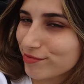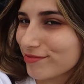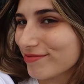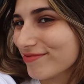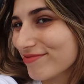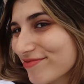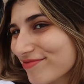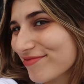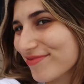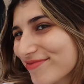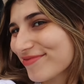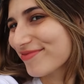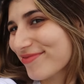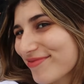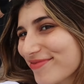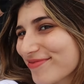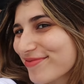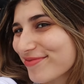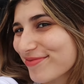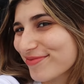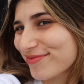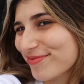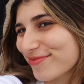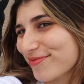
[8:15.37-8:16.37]
I've
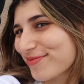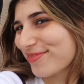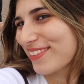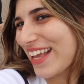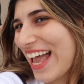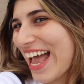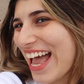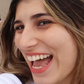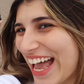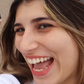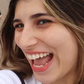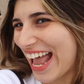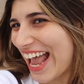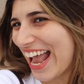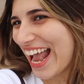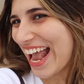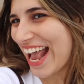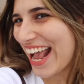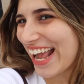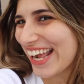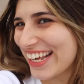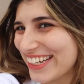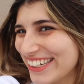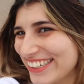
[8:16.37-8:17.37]
been
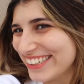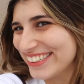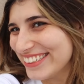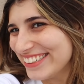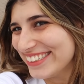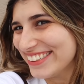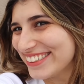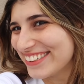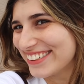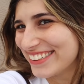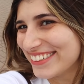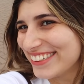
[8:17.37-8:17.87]
Trying to move